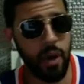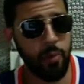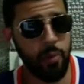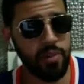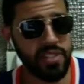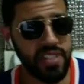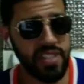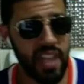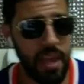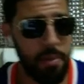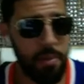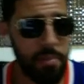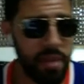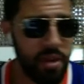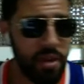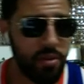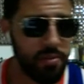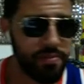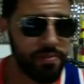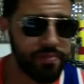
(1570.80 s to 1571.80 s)
out with Sam
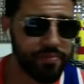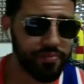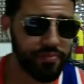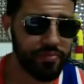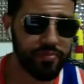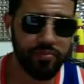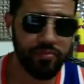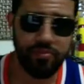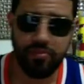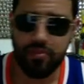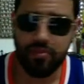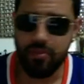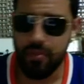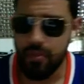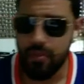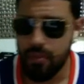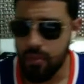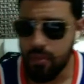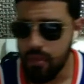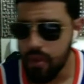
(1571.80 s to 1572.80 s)
Beal.
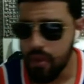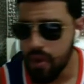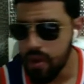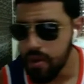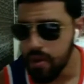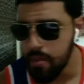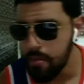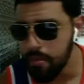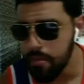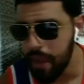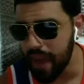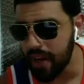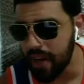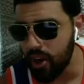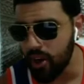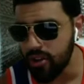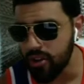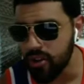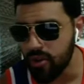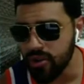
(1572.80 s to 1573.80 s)
Matt
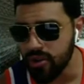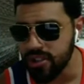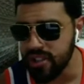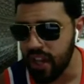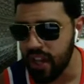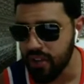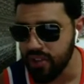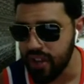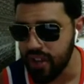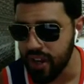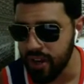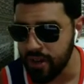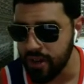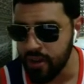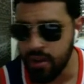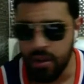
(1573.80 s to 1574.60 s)
Cardona's out there.